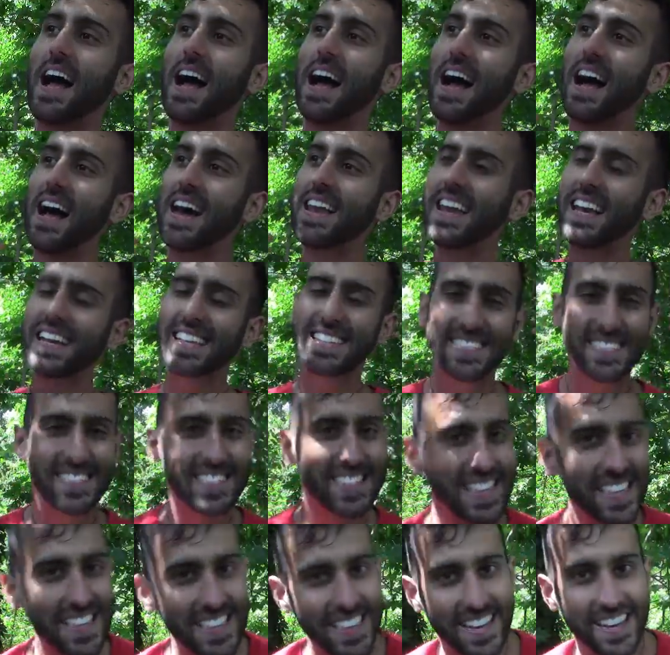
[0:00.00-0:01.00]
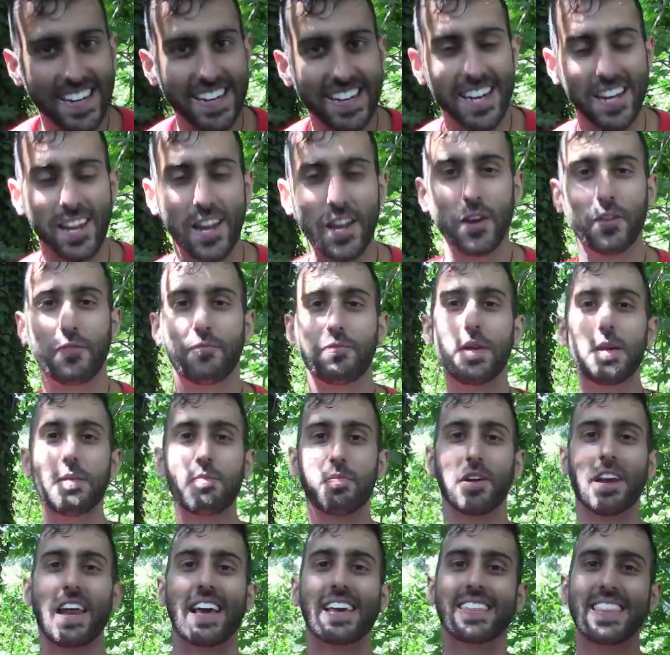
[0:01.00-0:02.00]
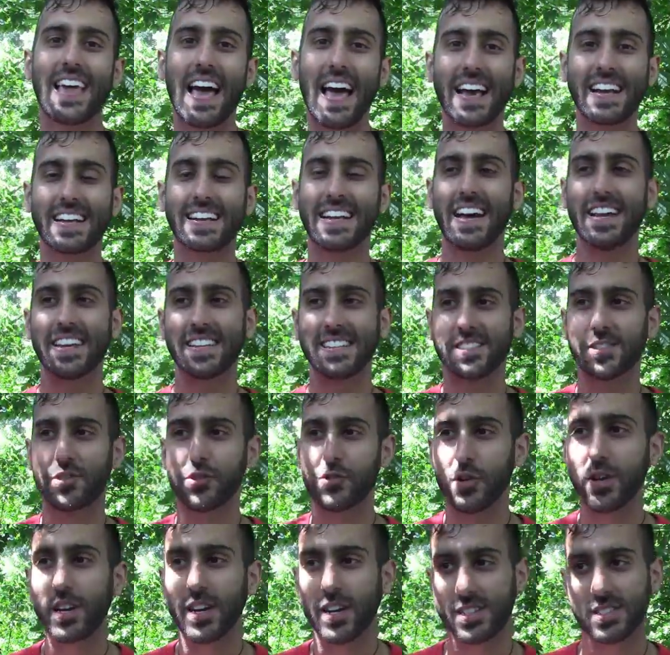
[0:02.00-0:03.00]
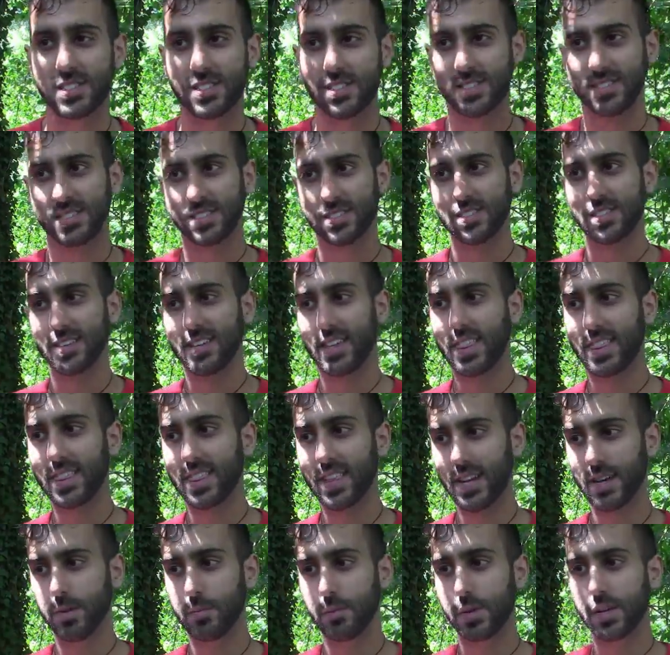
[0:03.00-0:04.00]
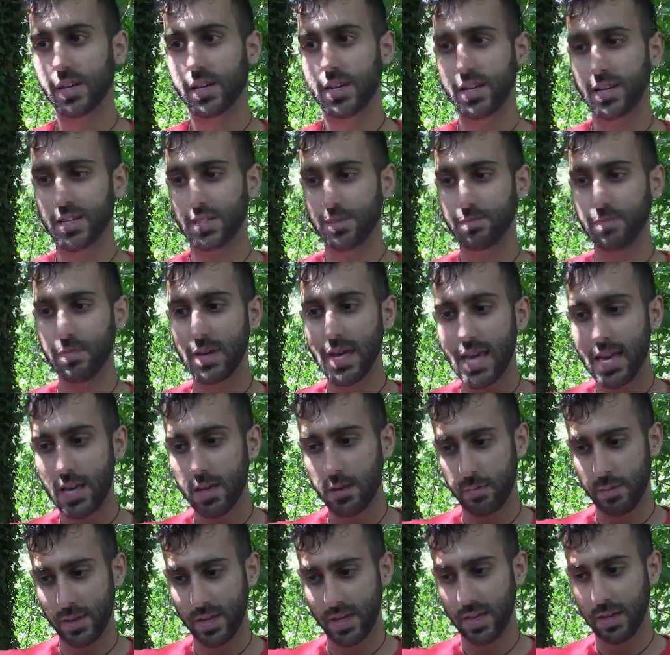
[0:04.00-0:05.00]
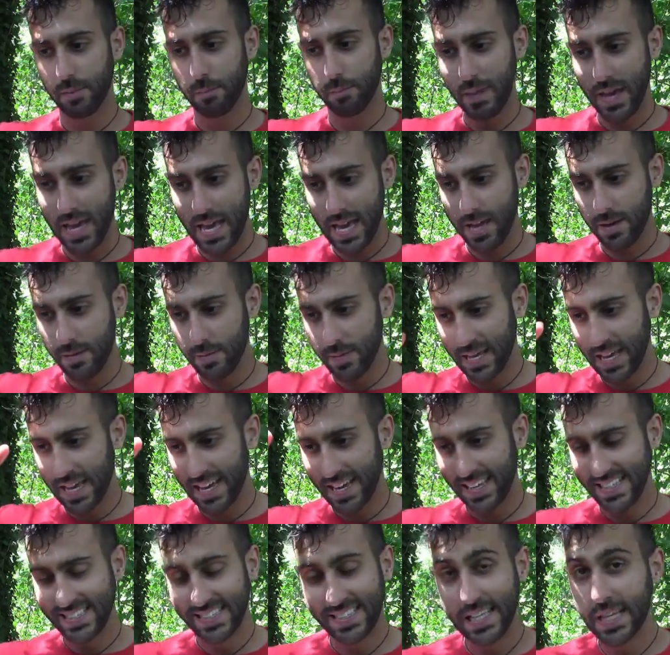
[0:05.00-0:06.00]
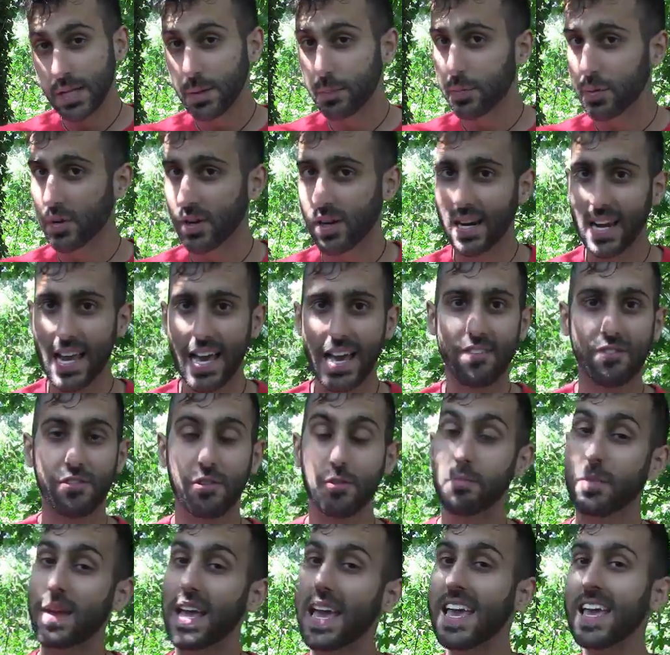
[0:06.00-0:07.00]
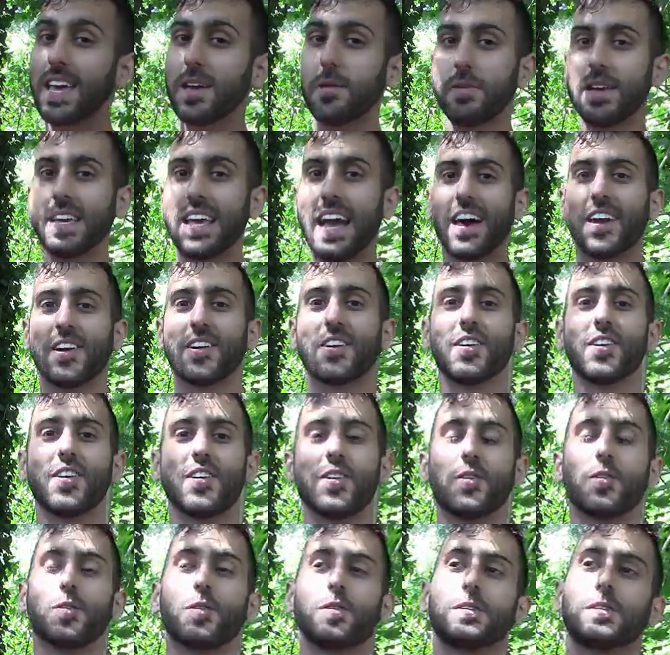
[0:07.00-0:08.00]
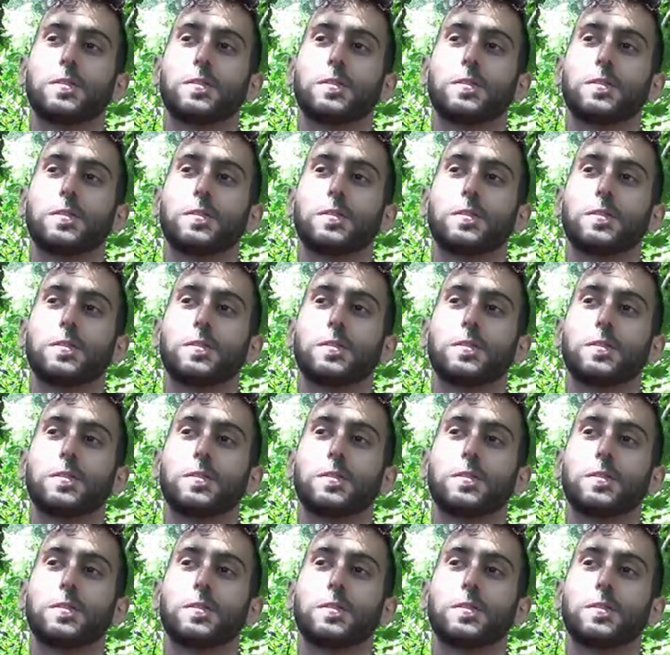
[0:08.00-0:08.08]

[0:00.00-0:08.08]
And I see that in a lot of people, like that kind of triggers them because maybe, maybe at a deeper level, maybe, I don't know,